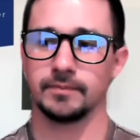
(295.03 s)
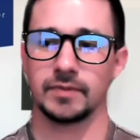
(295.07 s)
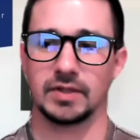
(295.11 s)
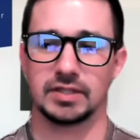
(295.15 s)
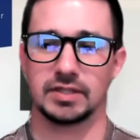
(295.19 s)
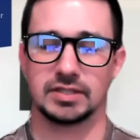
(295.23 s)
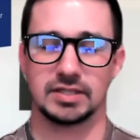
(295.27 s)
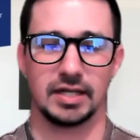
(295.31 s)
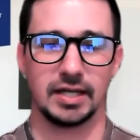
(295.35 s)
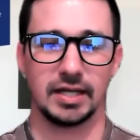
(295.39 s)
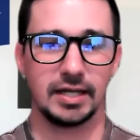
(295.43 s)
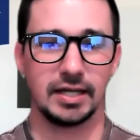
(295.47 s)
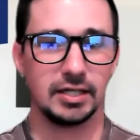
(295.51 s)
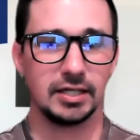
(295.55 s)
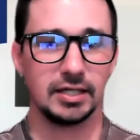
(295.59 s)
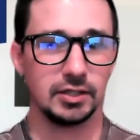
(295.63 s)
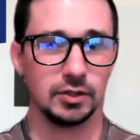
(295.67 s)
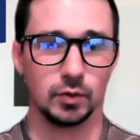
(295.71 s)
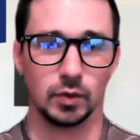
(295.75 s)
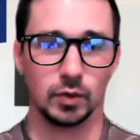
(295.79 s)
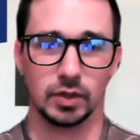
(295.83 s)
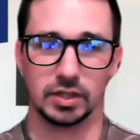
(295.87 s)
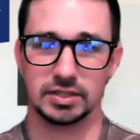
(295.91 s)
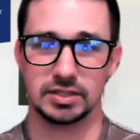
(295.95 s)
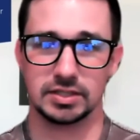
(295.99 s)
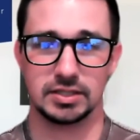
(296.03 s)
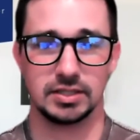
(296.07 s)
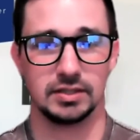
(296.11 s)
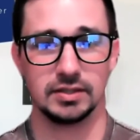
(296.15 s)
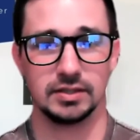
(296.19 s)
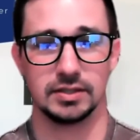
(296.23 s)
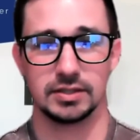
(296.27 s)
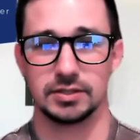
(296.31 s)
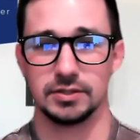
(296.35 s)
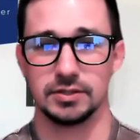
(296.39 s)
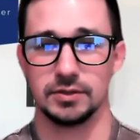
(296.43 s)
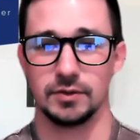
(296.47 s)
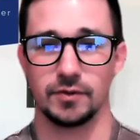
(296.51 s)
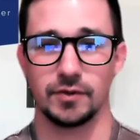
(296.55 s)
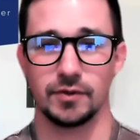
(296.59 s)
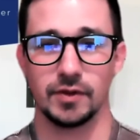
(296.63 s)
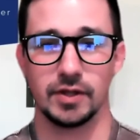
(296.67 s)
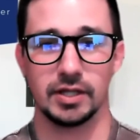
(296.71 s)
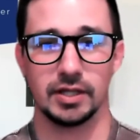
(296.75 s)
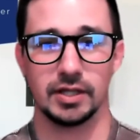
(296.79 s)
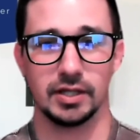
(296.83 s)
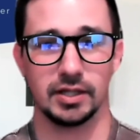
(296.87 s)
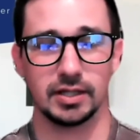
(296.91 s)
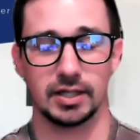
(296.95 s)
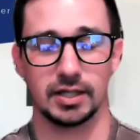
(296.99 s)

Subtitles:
They said, hey, do you want to see this new thing?